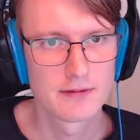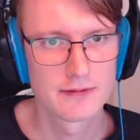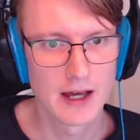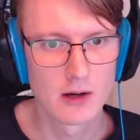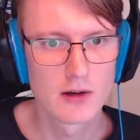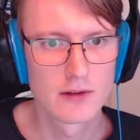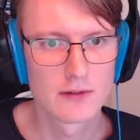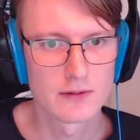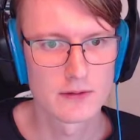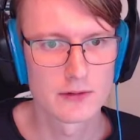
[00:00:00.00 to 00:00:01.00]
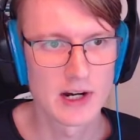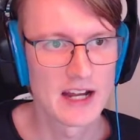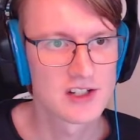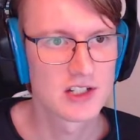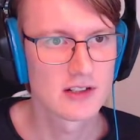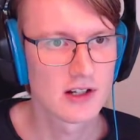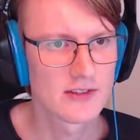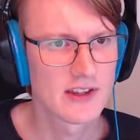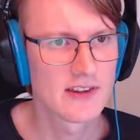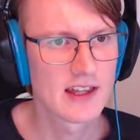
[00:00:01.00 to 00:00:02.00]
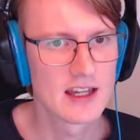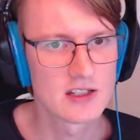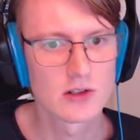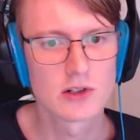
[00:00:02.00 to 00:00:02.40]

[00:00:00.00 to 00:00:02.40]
Falcon for handshake authentication,